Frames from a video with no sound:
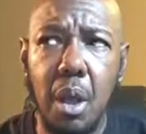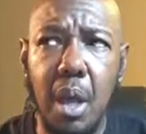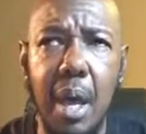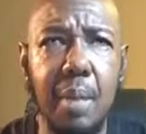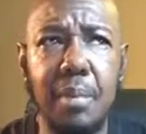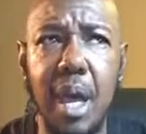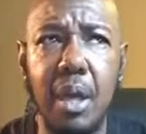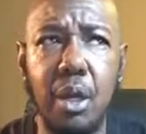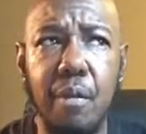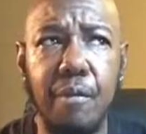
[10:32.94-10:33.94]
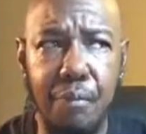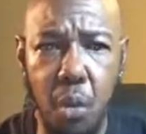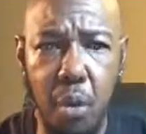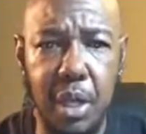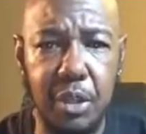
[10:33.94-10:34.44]
I'm not a
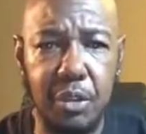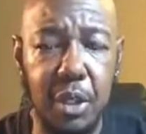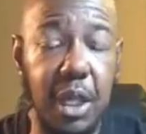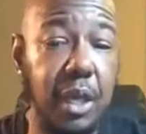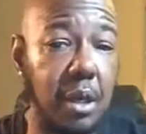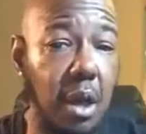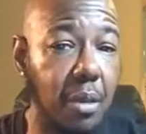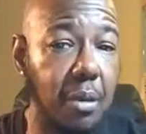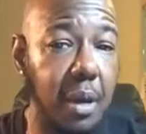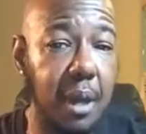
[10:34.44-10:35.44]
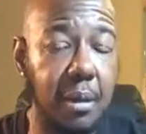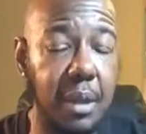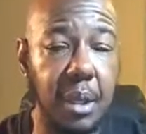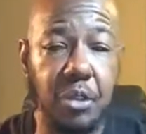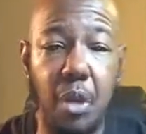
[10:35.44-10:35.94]
conformist in other
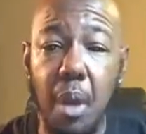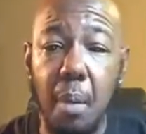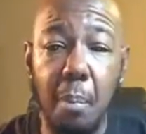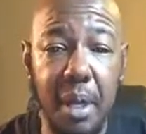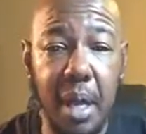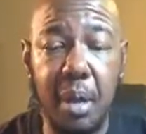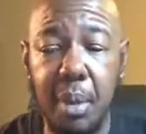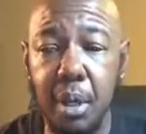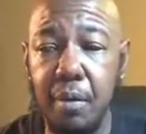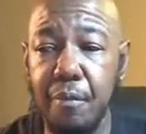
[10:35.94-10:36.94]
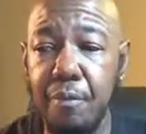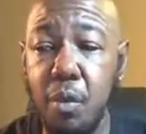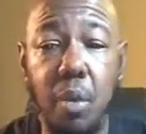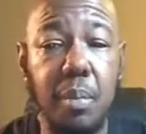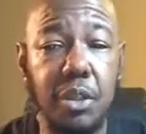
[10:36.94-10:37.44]
areas, but I am a
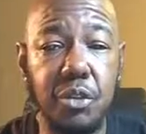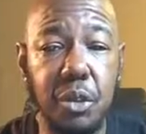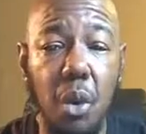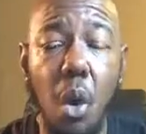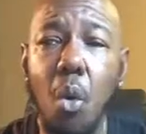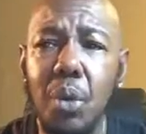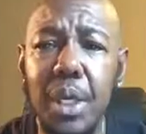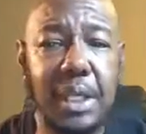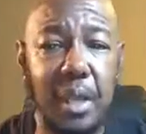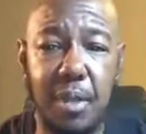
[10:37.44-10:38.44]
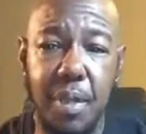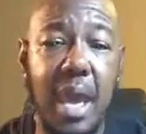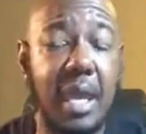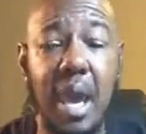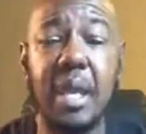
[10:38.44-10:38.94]
conformist only in
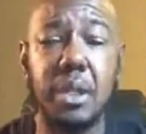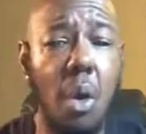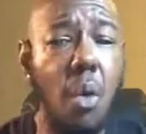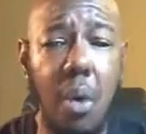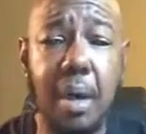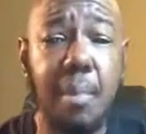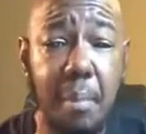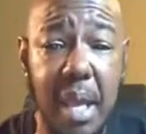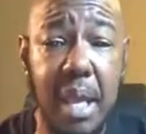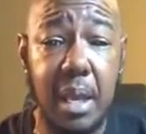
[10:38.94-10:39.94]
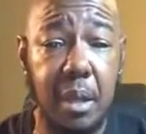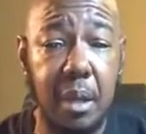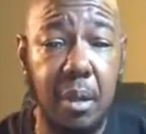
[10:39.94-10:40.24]
that I know I'm a man.